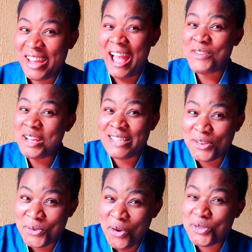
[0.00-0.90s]
Avoid
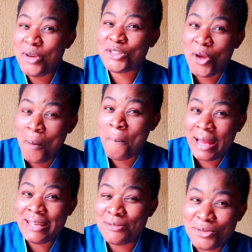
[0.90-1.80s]
sex until you are sure you are
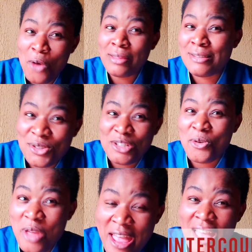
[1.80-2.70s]
properly healed. We don't want a
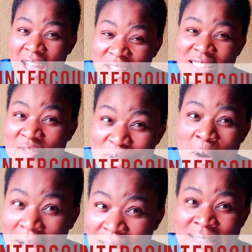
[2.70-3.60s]
situation where after delivery you
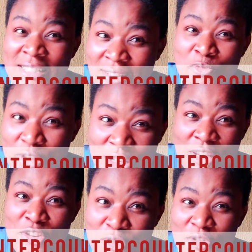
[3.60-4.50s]
come back that the stitch is moving,
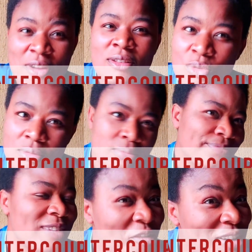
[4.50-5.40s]
So
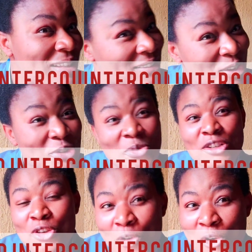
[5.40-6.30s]
avoid sex until you are
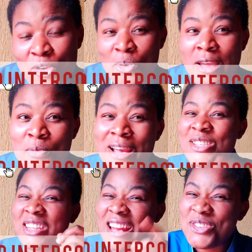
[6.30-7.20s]
sure you are healed. But it is
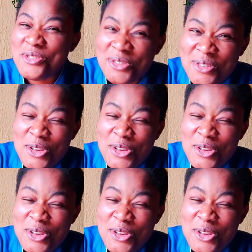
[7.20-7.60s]
not an excuse.